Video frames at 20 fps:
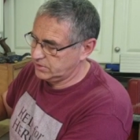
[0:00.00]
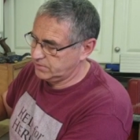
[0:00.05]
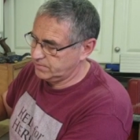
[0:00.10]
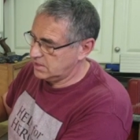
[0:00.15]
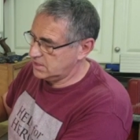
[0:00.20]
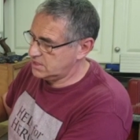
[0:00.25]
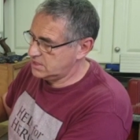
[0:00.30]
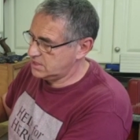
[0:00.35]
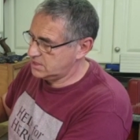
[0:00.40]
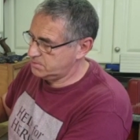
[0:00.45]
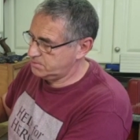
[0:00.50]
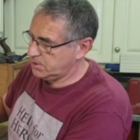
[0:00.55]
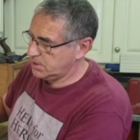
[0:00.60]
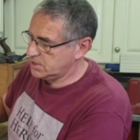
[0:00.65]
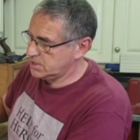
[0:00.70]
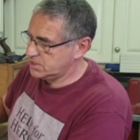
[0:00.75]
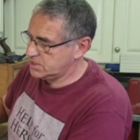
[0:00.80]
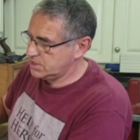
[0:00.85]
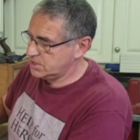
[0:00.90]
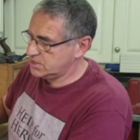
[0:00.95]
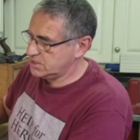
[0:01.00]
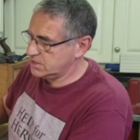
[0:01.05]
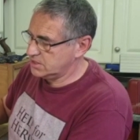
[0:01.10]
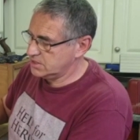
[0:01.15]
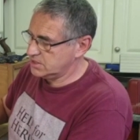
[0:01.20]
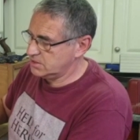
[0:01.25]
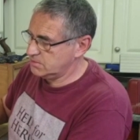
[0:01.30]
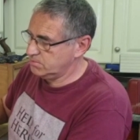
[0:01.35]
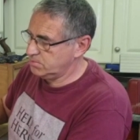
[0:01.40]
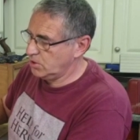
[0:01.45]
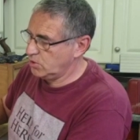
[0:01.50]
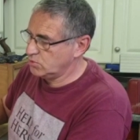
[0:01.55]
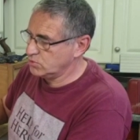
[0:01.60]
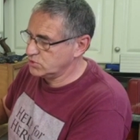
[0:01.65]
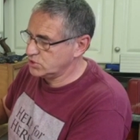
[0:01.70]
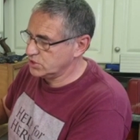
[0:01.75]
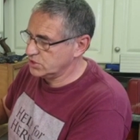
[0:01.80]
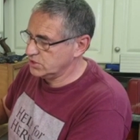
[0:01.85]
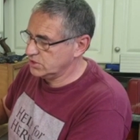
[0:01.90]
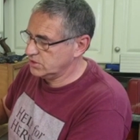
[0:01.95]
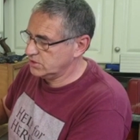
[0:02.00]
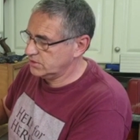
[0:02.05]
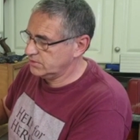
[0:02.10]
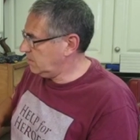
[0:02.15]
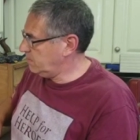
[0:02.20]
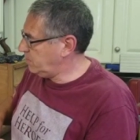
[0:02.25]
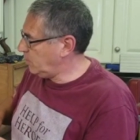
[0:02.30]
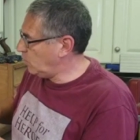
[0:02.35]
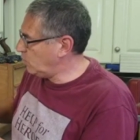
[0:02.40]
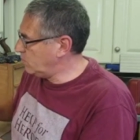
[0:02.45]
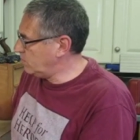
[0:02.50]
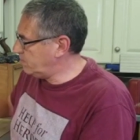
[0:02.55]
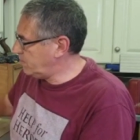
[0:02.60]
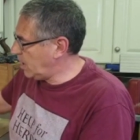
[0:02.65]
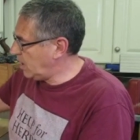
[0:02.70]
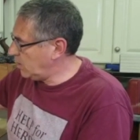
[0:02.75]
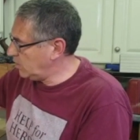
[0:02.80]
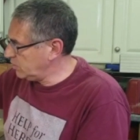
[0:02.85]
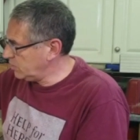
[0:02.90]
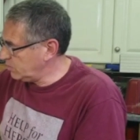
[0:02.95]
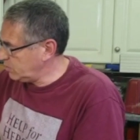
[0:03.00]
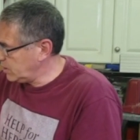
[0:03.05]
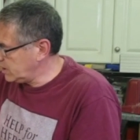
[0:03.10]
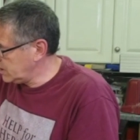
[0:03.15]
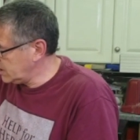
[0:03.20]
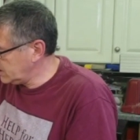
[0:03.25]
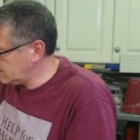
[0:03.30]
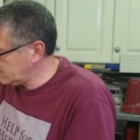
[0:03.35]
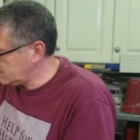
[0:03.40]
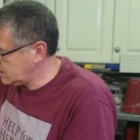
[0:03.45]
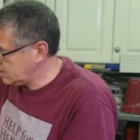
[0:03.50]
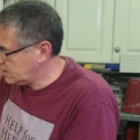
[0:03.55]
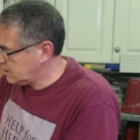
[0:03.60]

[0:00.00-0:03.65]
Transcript: This piece isn't as important. The important part that we need